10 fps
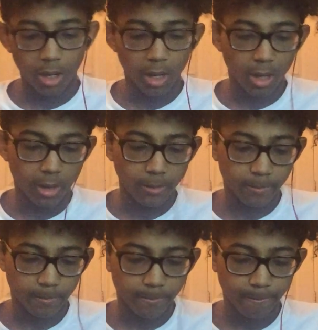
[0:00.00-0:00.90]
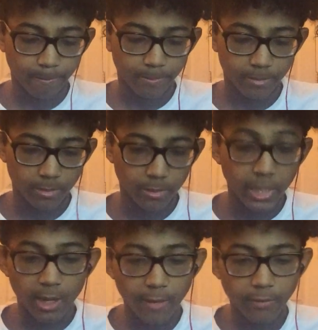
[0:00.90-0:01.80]

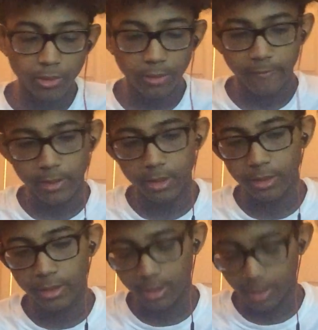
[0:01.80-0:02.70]
Be careful who you feed your